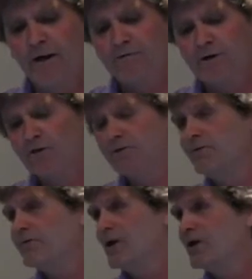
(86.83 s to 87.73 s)
Of course, if
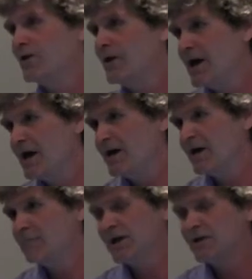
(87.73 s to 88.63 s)
you follow
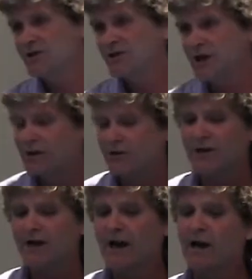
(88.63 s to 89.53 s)
that plate
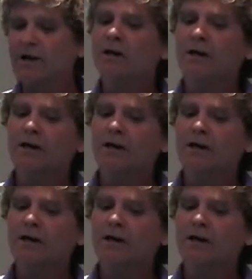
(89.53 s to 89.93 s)
trajectory down,